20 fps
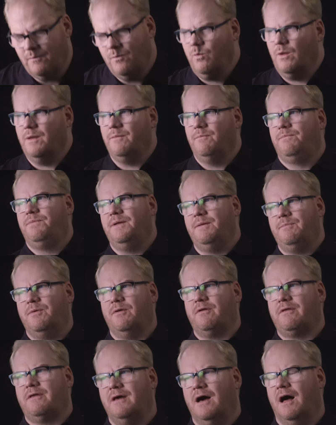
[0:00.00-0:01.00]
when
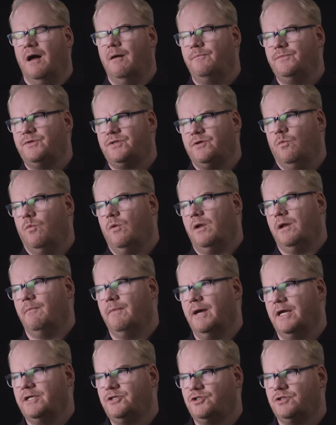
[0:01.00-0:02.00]
people come to one of
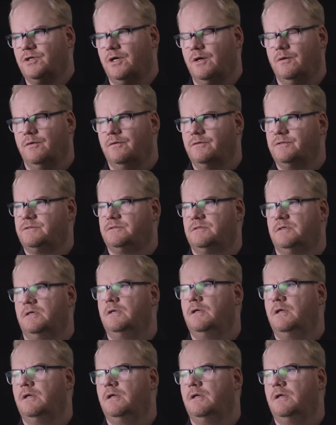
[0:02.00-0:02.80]
my shows